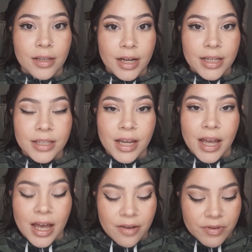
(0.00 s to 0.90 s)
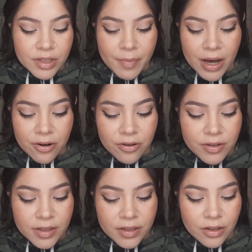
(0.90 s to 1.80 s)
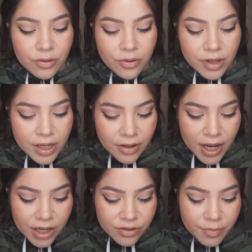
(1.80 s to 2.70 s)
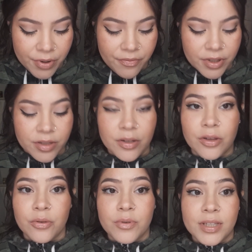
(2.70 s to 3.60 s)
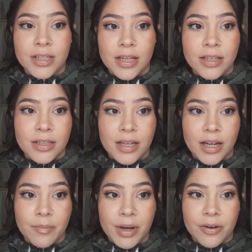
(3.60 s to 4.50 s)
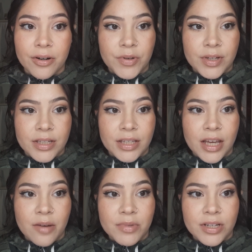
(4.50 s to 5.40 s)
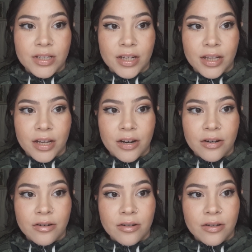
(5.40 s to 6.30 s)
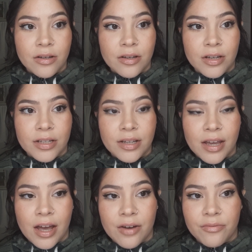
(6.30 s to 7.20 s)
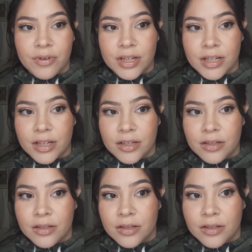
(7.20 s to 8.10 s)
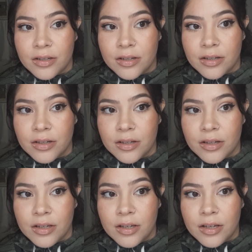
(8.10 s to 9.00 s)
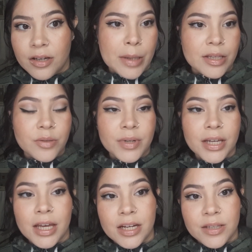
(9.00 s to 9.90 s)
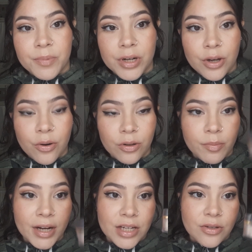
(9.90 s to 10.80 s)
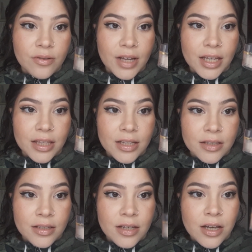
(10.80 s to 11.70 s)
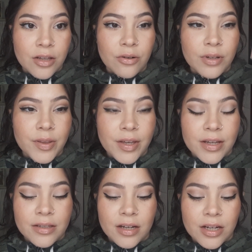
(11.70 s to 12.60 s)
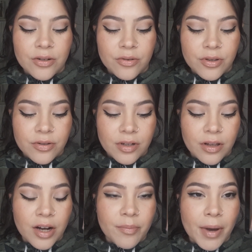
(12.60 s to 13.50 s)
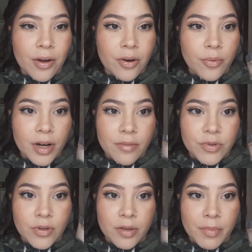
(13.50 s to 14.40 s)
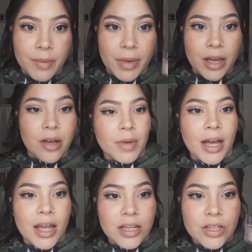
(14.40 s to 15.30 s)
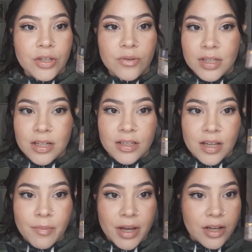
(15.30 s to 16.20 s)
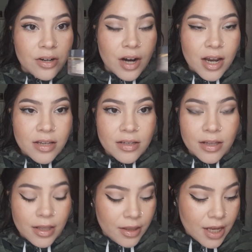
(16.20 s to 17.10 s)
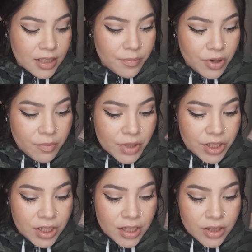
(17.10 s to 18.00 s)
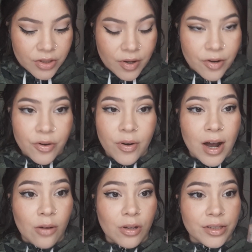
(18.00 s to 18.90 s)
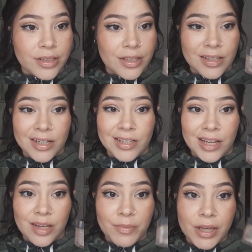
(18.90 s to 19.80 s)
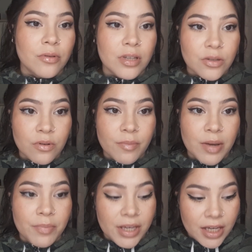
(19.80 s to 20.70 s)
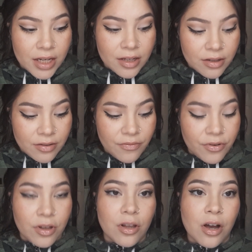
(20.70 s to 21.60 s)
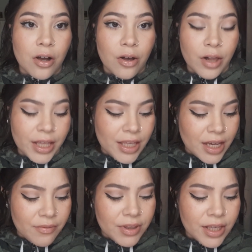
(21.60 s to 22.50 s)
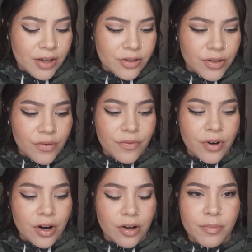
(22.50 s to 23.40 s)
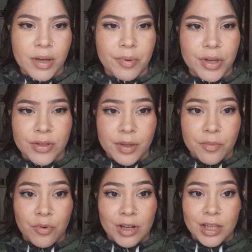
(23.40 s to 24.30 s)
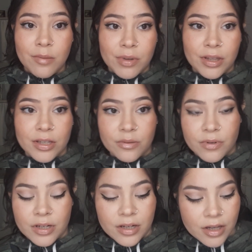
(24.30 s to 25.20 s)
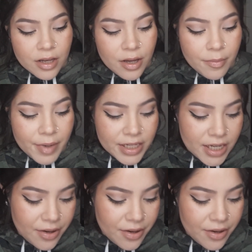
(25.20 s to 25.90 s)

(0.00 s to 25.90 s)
next thing I have is a powder. This is the L'Oreal Hydra Perfect Loose Setting Powder. You can see how much is in there. It's like halfway done. This one again is pretty old, but I do like this. The only thing is that I don't use a lot of powder when I'm doing my makeup. I kind of just use it to set my under eyes, and then that's pretty much it. So I don't know how long this is going to take me. This one might be in for the long haul. I think everything else so far I'll be able to use up quickly, but this one might take a